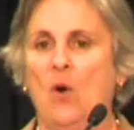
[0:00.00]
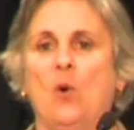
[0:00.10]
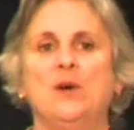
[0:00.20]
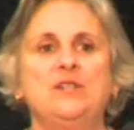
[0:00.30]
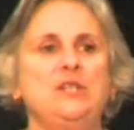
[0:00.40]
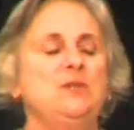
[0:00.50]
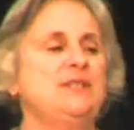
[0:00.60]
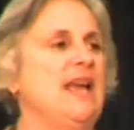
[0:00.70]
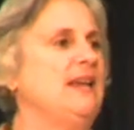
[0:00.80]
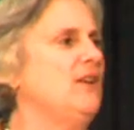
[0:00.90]
Or do you
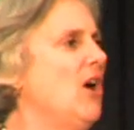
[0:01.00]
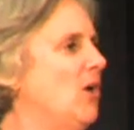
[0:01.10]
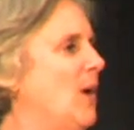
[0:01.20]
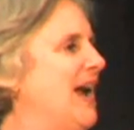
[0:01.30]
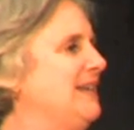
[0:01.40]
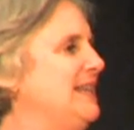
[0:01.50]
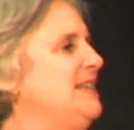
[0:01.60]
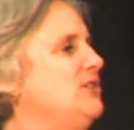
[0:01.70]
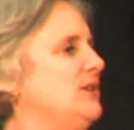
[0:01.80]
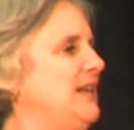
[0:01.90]
say, no, I
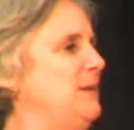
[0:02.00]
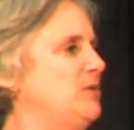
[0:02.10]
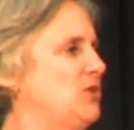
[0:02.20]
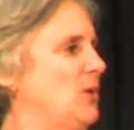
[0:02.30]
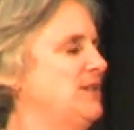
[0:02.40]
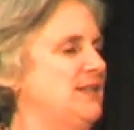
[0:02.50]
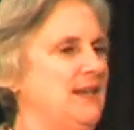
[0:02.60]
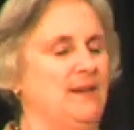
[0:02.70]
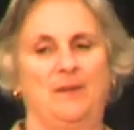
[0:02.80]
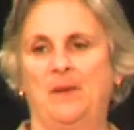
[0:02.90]
need to keep
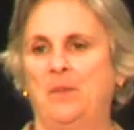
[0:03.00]
sourcing